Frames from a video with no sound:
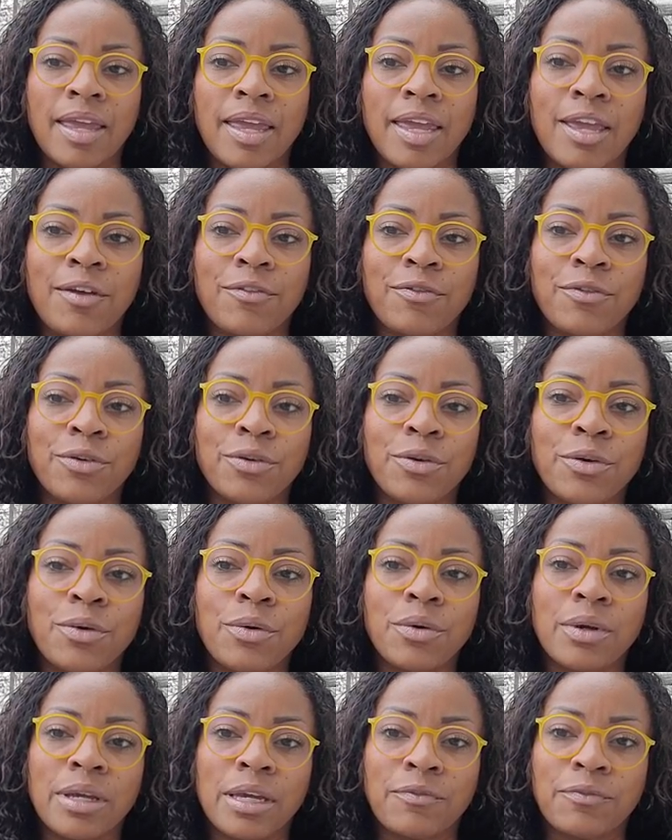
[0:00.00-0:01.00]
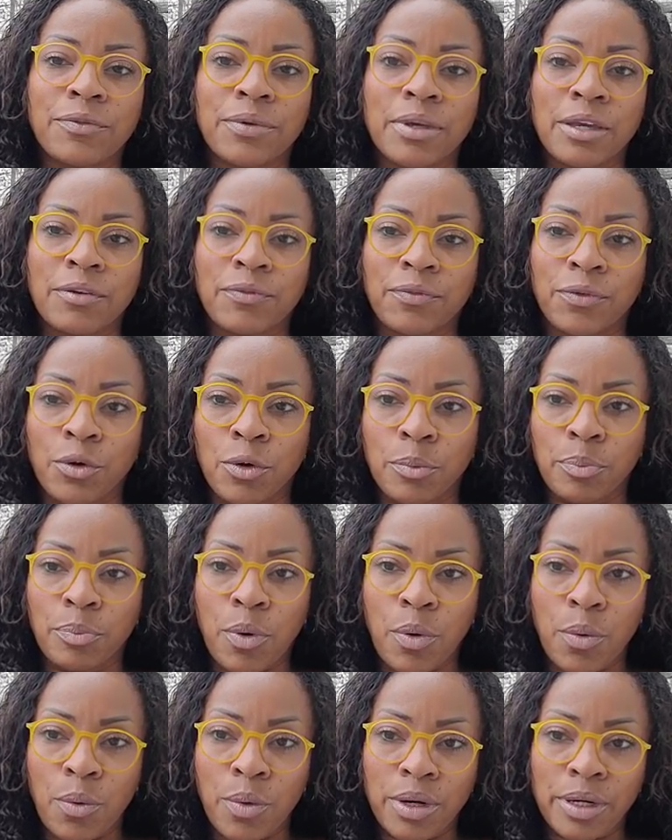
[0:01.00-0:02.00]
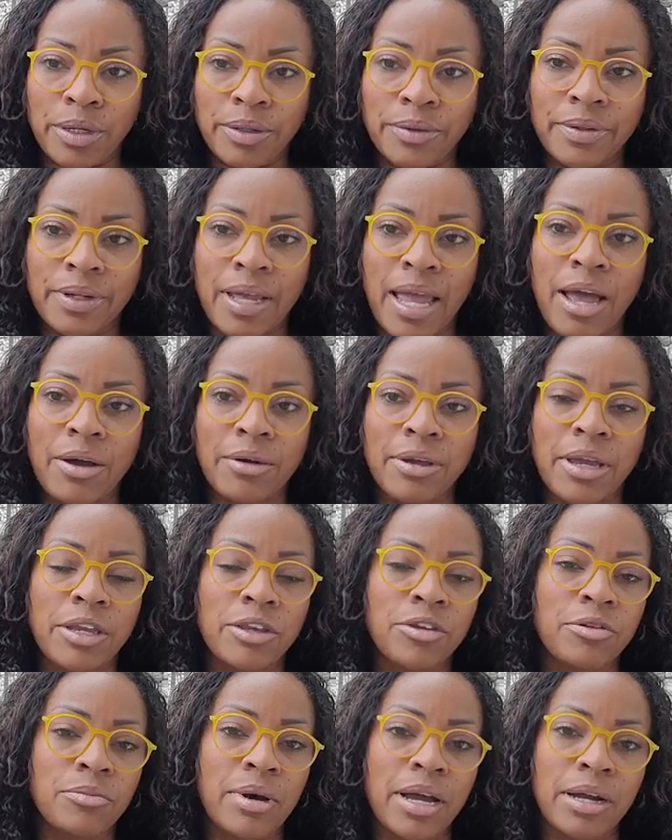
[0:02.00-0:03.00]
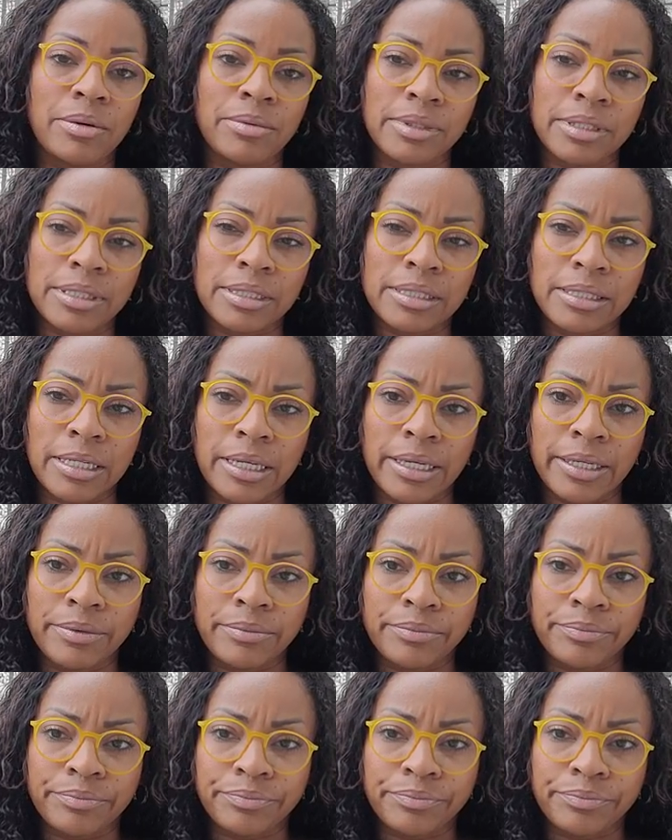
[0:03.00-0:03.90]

If you're poor, how can you buy real estate?